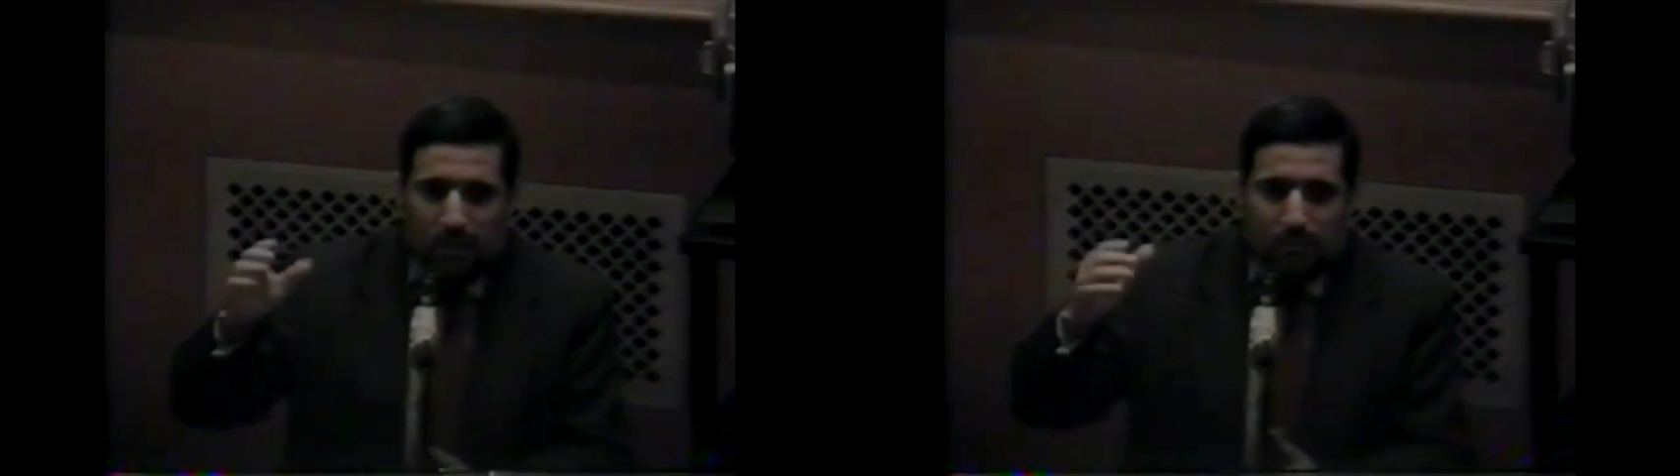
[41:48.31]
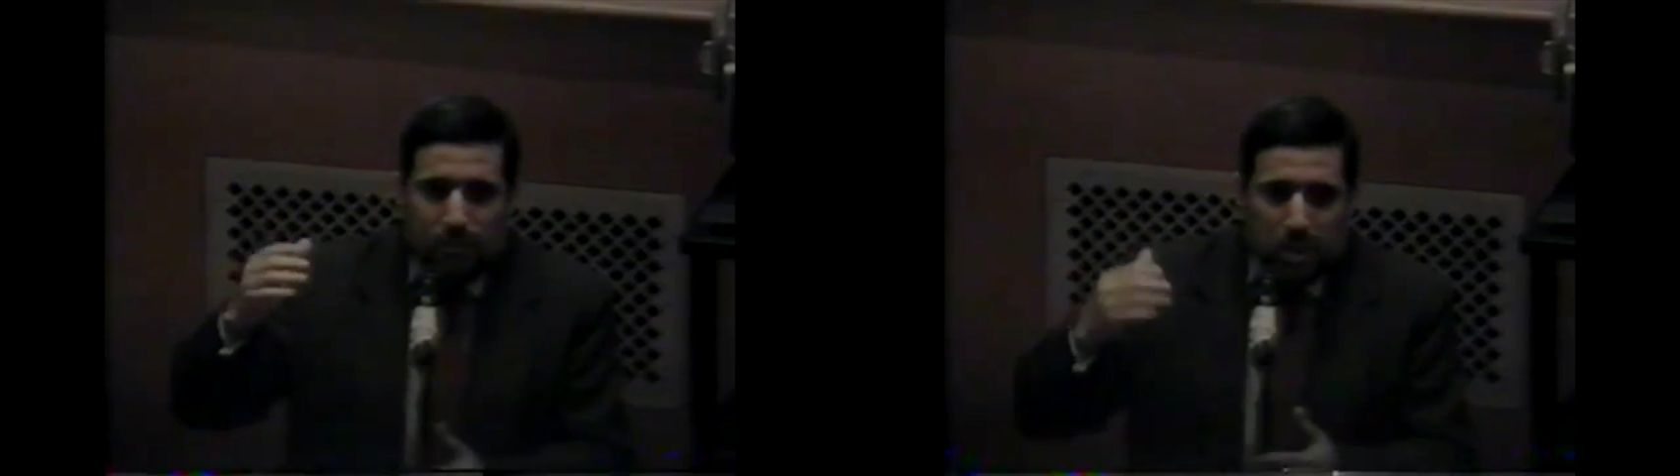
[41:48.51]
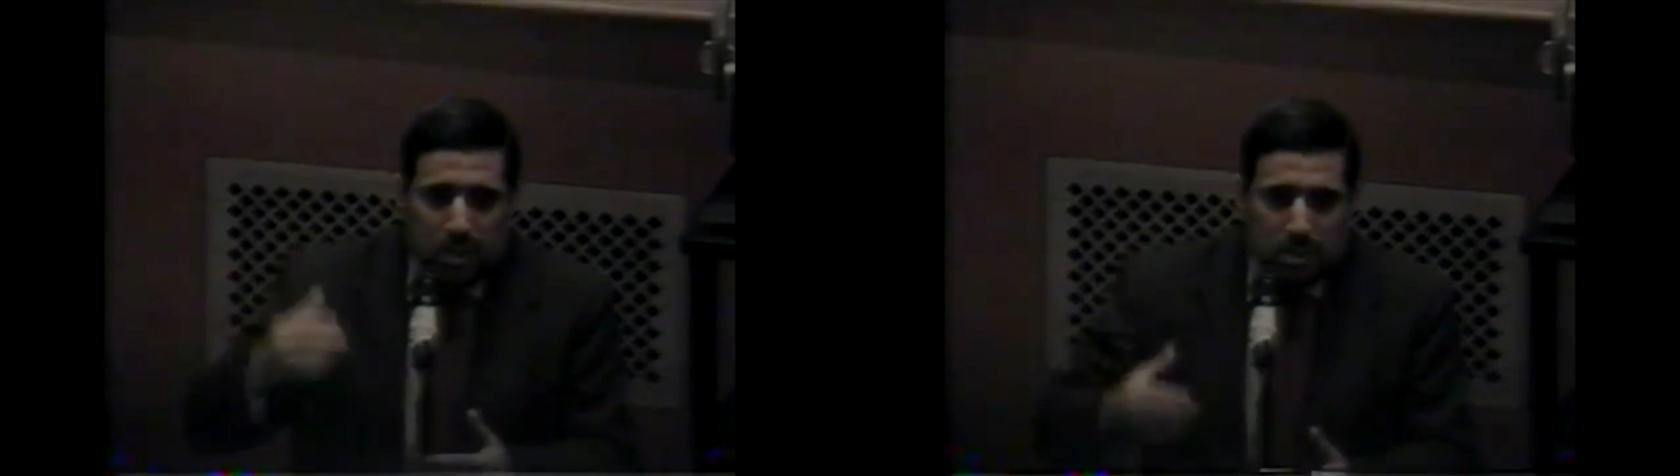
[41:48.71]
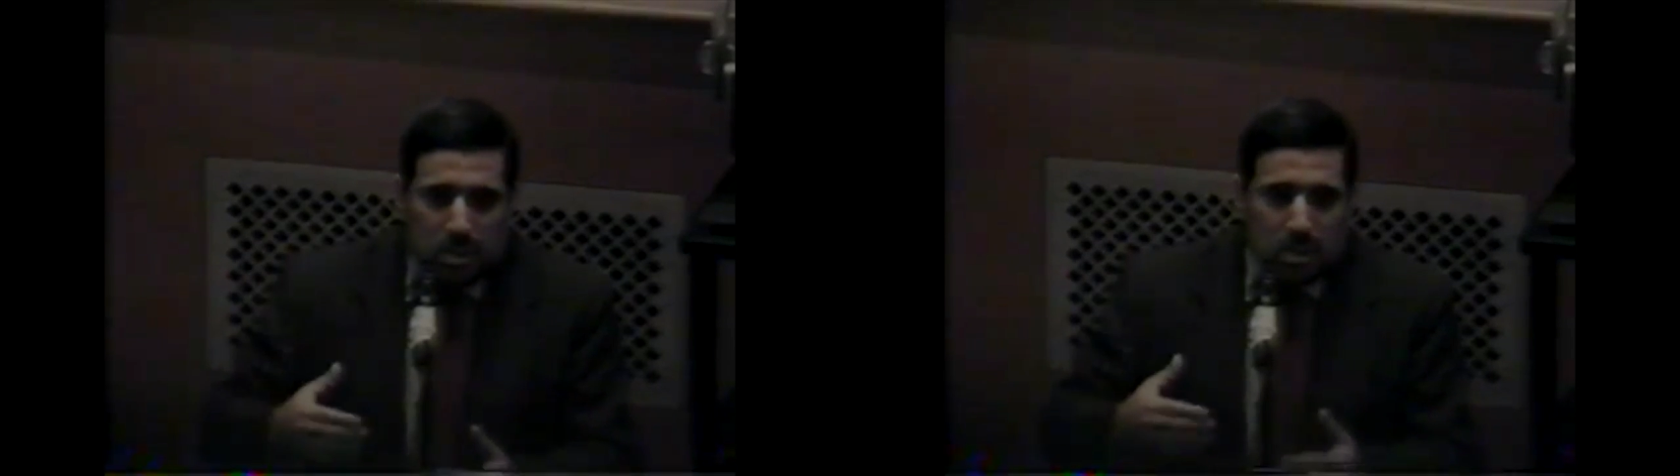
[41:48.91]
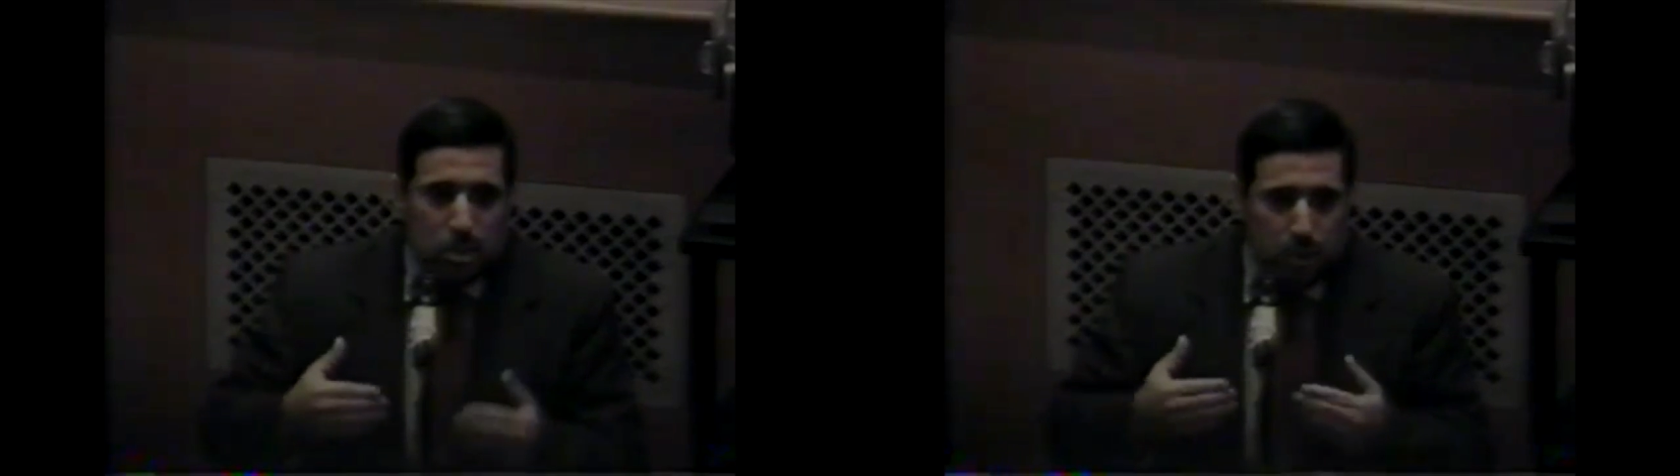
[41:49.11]
If
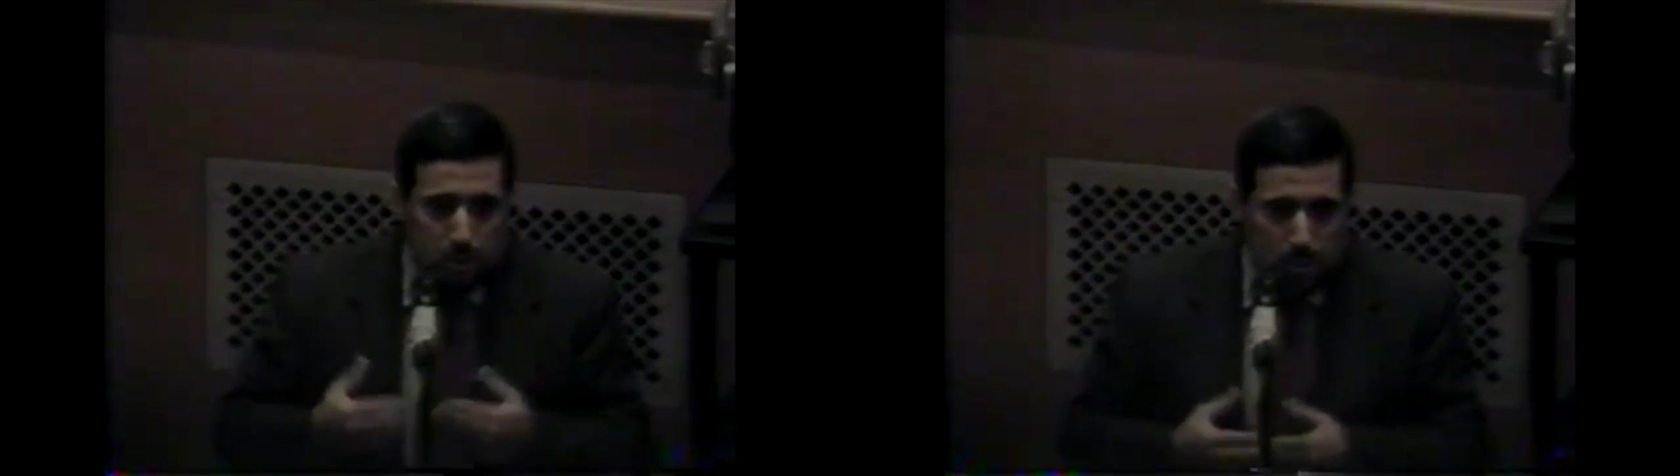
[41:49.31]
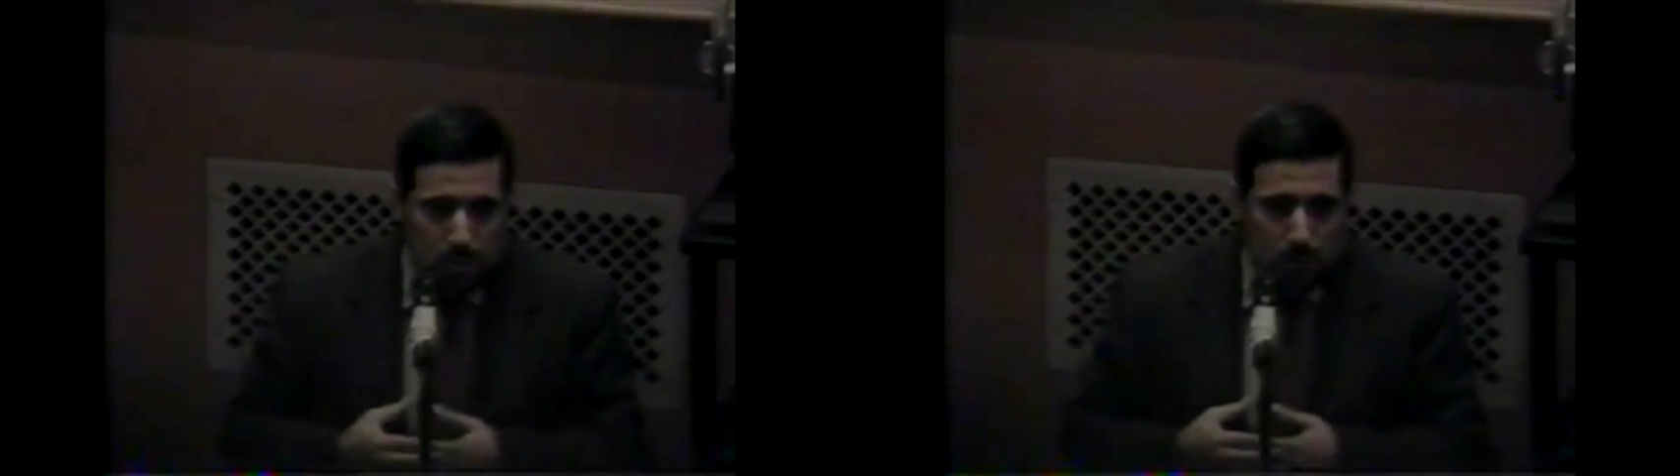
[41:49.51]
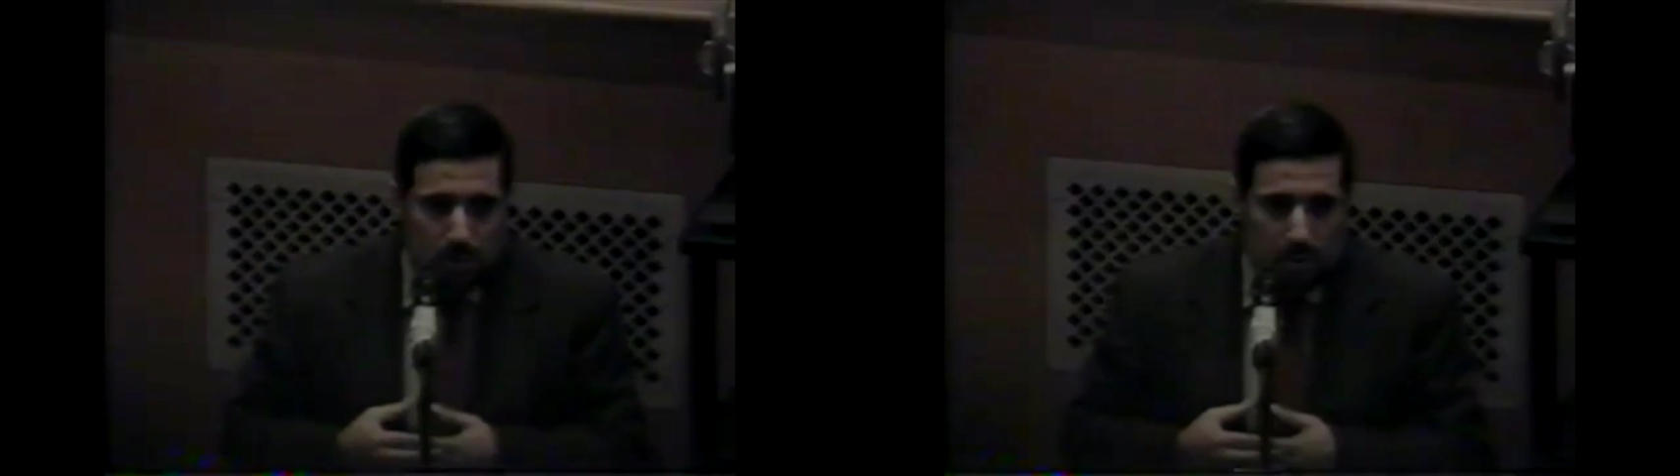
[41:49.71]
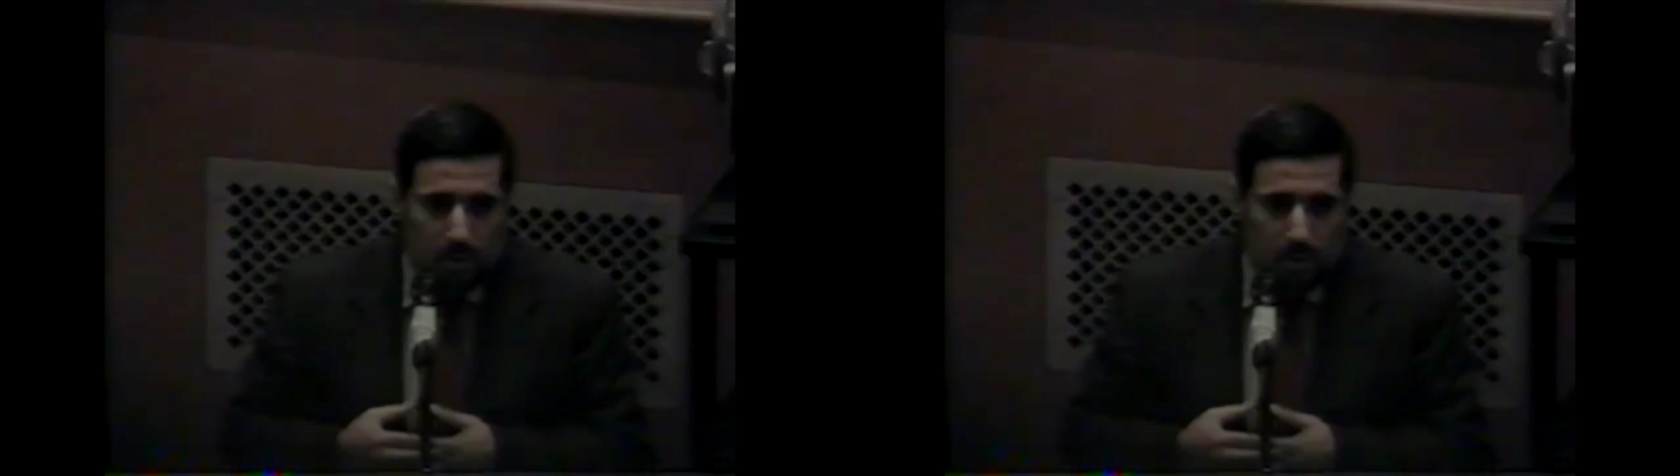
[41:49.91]
Jesus knew